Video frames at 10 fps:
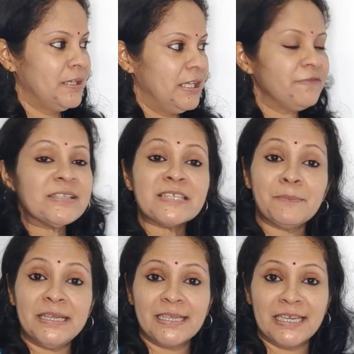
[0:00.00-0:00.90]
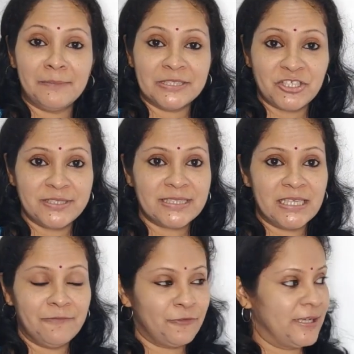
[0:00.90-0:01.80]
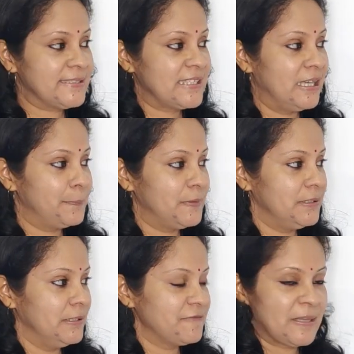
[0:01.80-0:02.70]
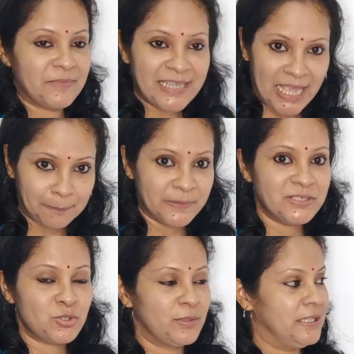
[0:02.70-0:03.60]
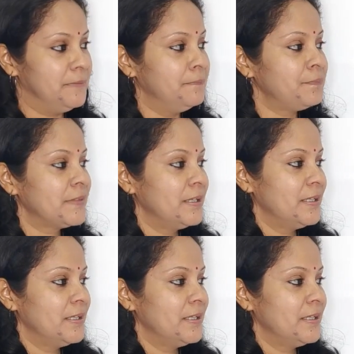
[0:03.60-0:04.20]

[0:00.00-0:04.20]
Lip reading: if there's a medical emergency, for example, if something happens to him,